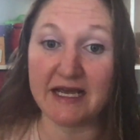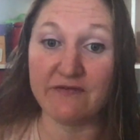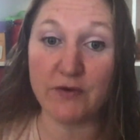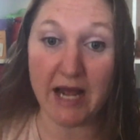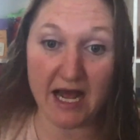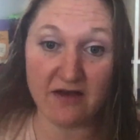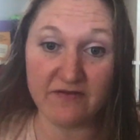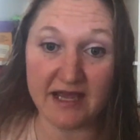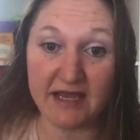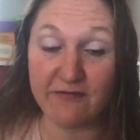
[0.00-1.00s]
if you have
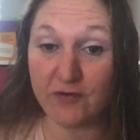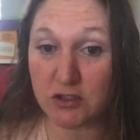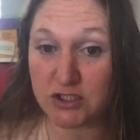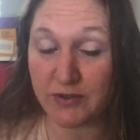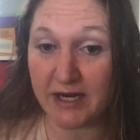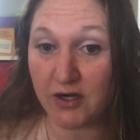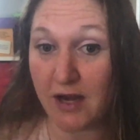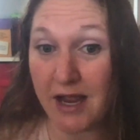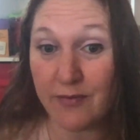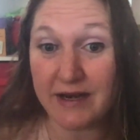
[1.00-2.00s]
a first grader,
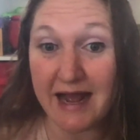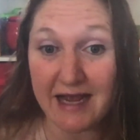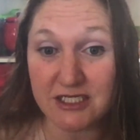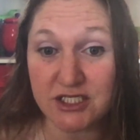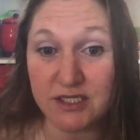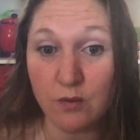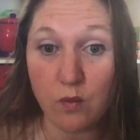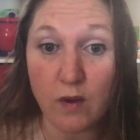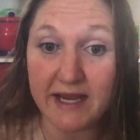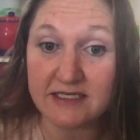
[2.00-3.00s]
I would actually
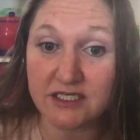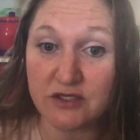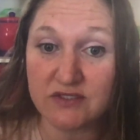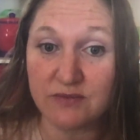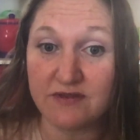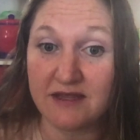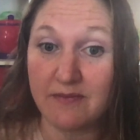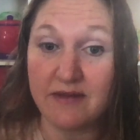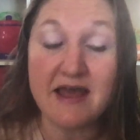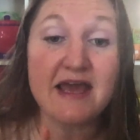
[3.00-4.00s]
wait to use it with them